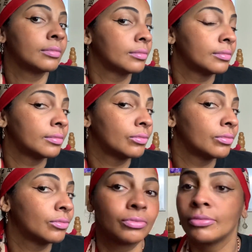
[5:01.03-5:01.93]
or less
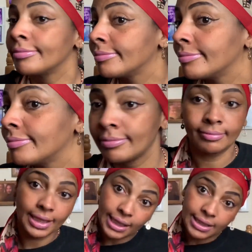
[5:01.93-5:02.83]
than that in the past
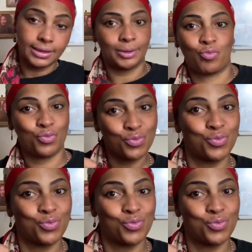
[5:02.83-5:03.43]
40 years so